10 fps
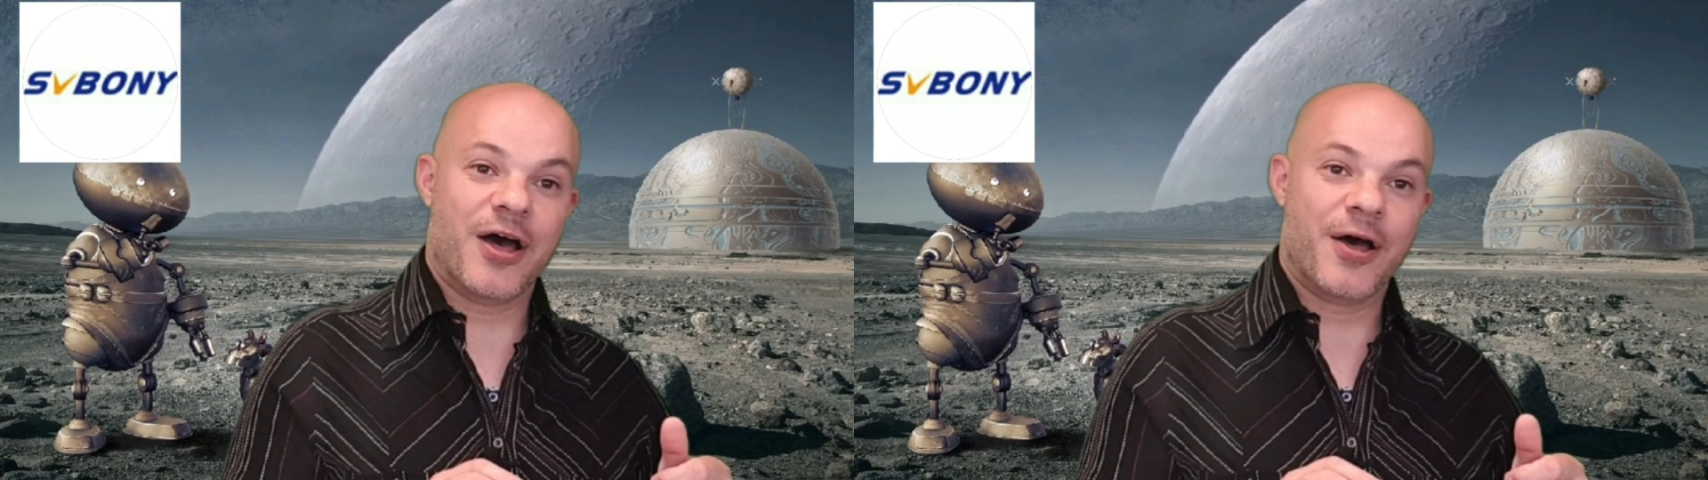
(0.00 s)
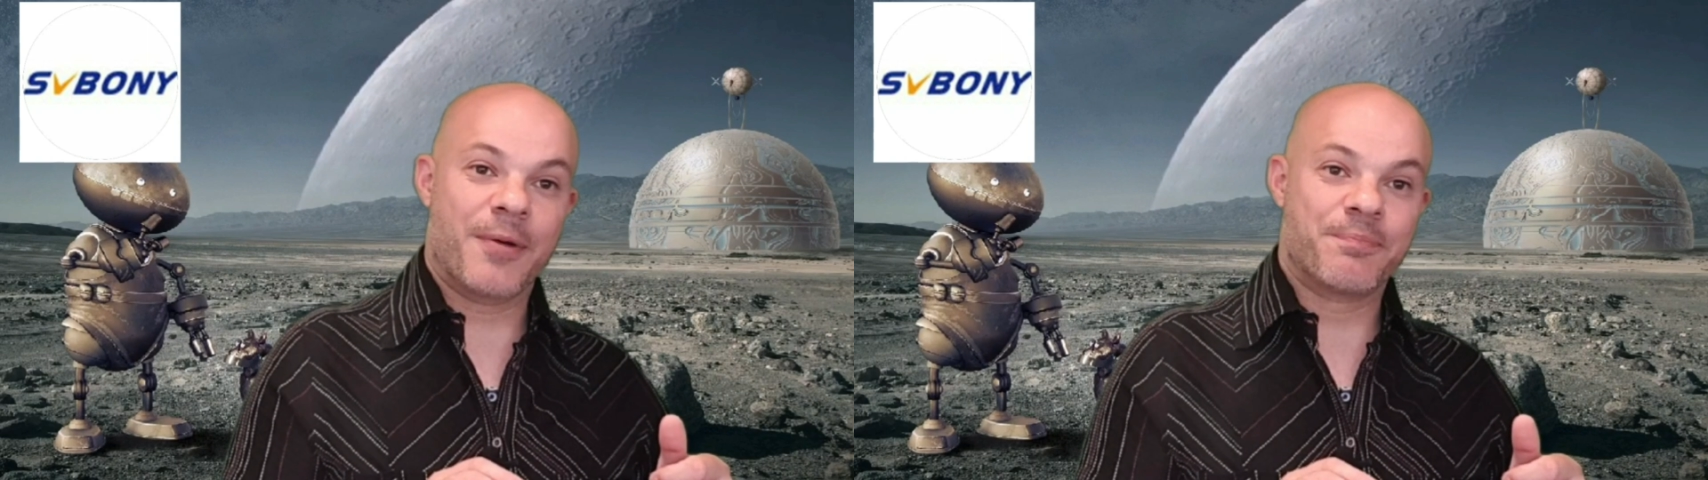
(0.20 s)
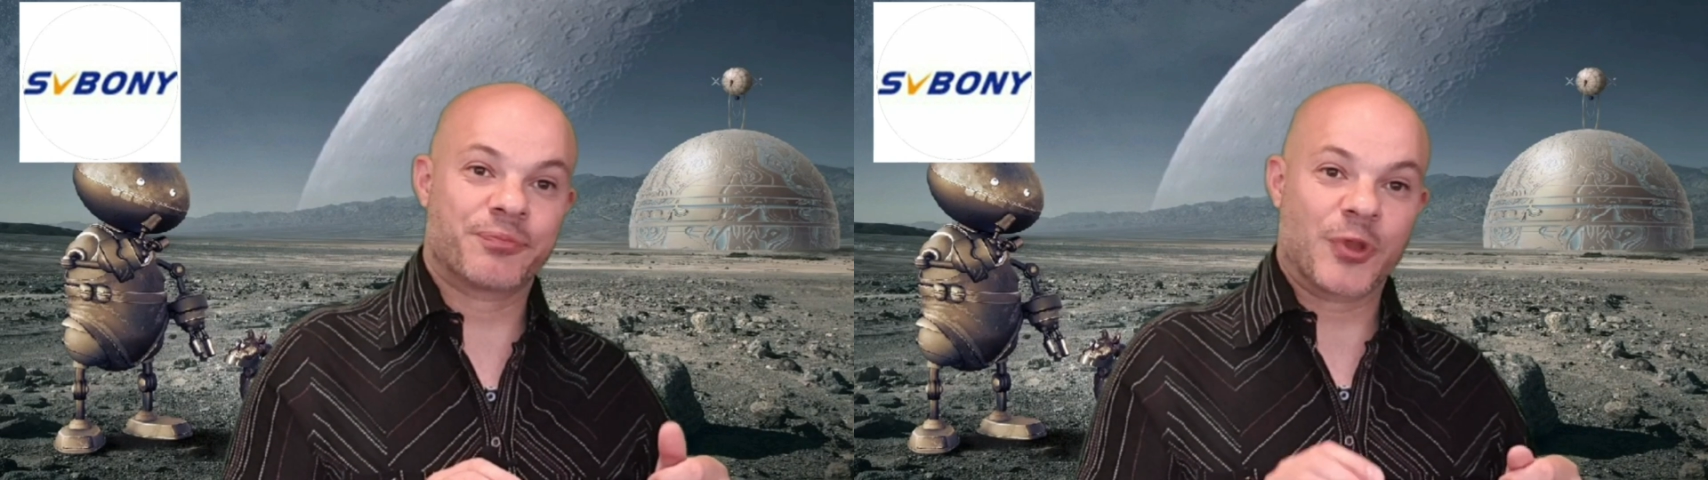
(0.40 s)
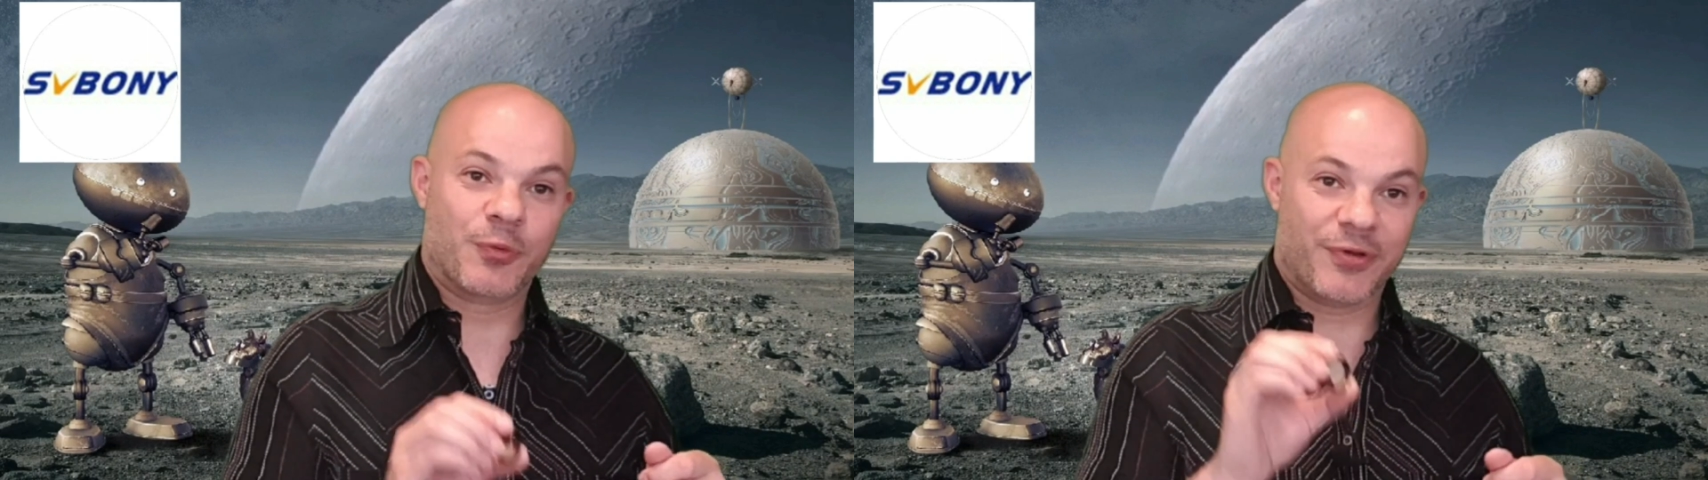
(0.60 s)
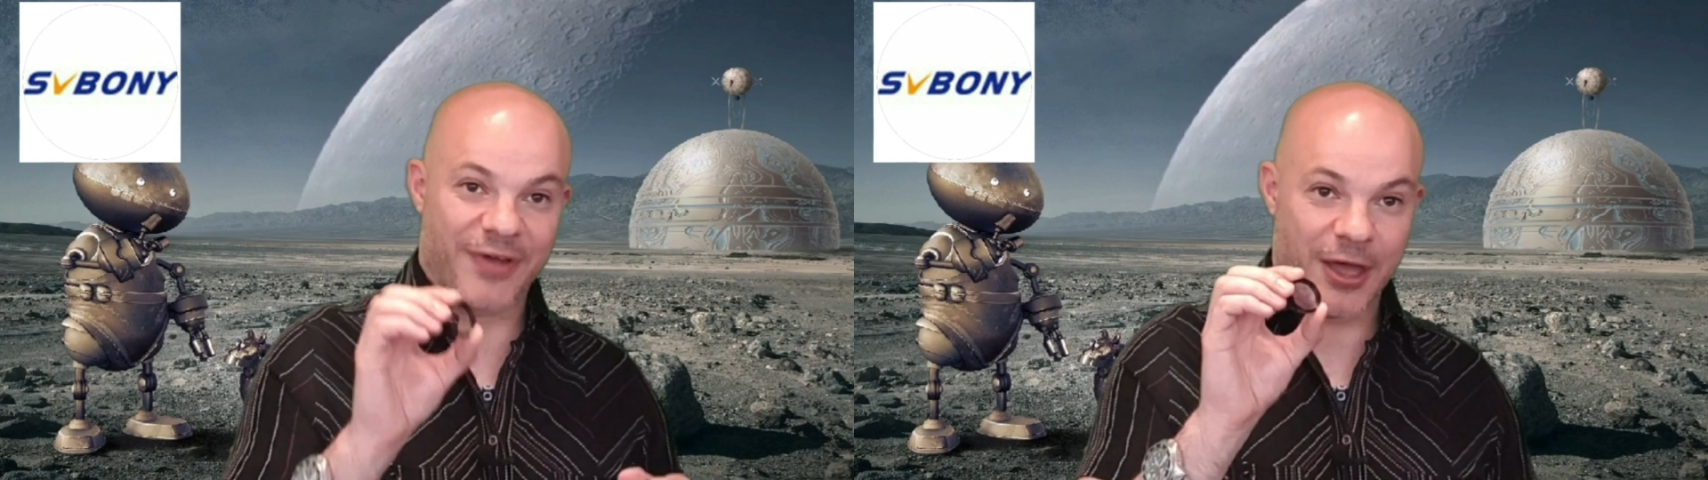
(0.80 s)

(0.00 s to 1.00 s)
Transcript: um,